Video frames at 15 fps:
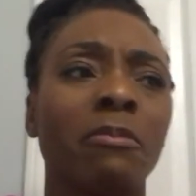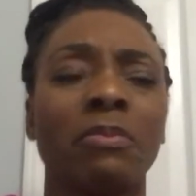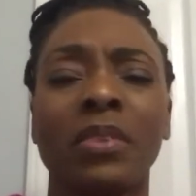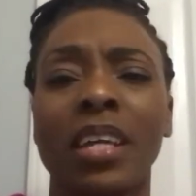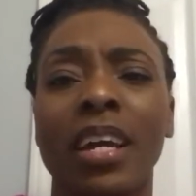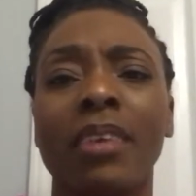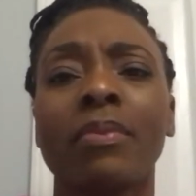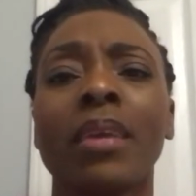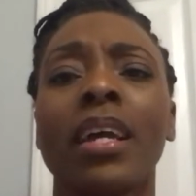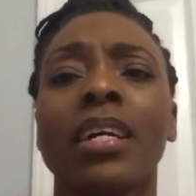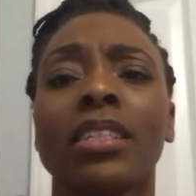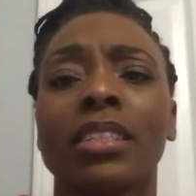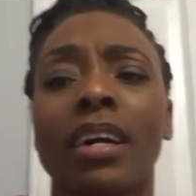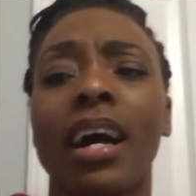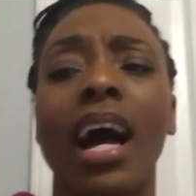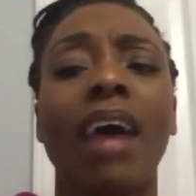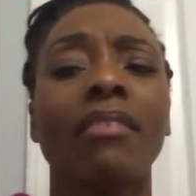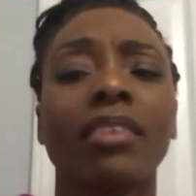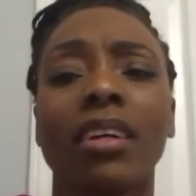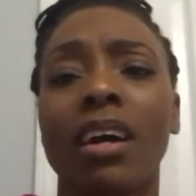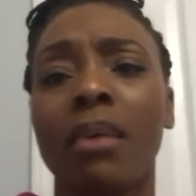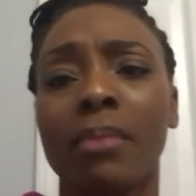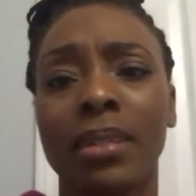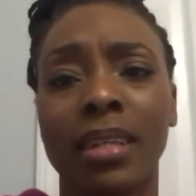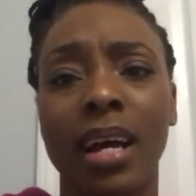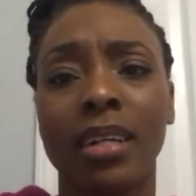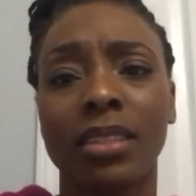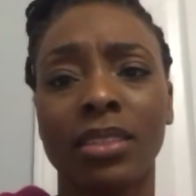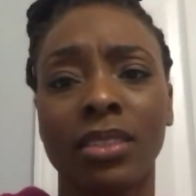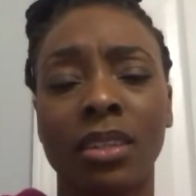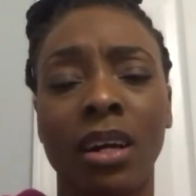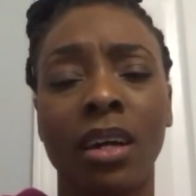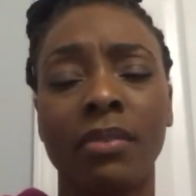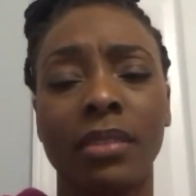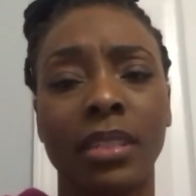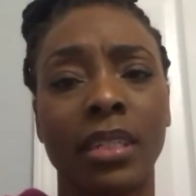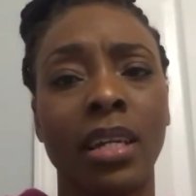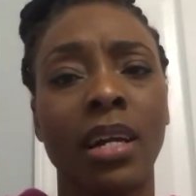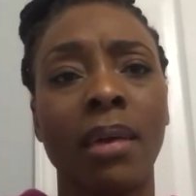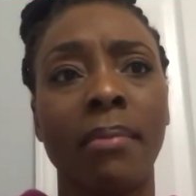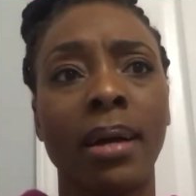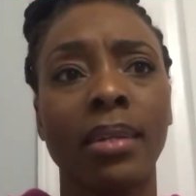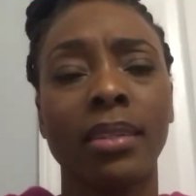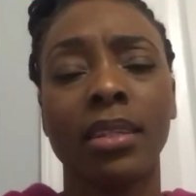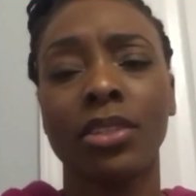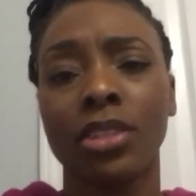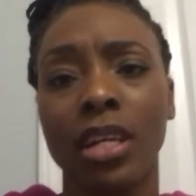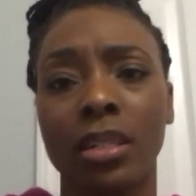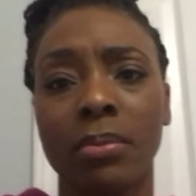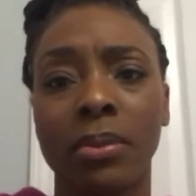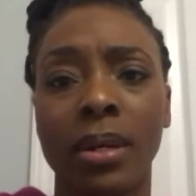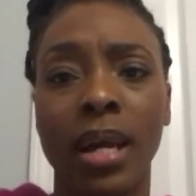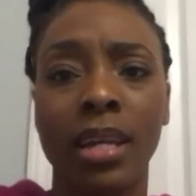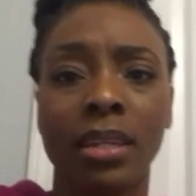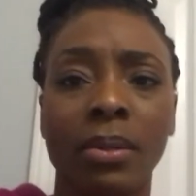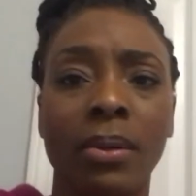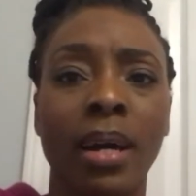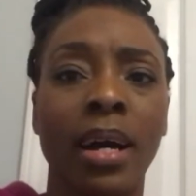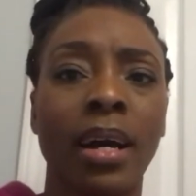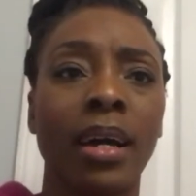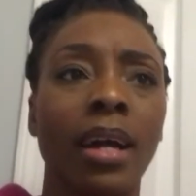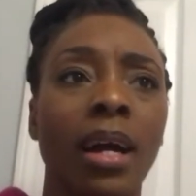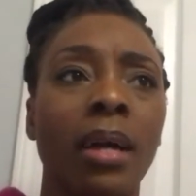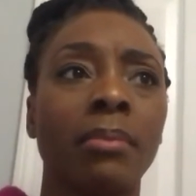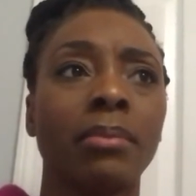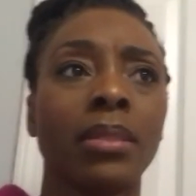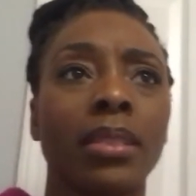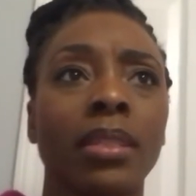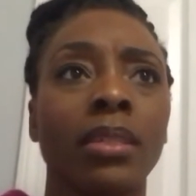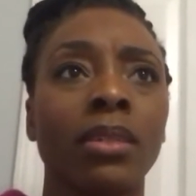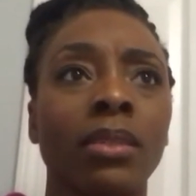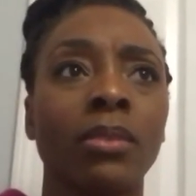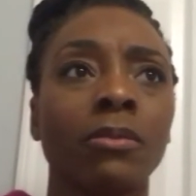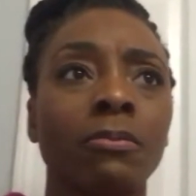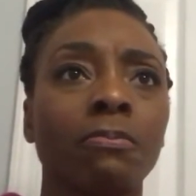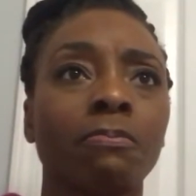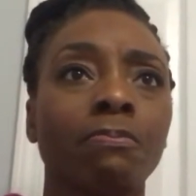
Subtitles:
Yeah. So I haven't called my doctor's office yet about the injectable IUI. I'm still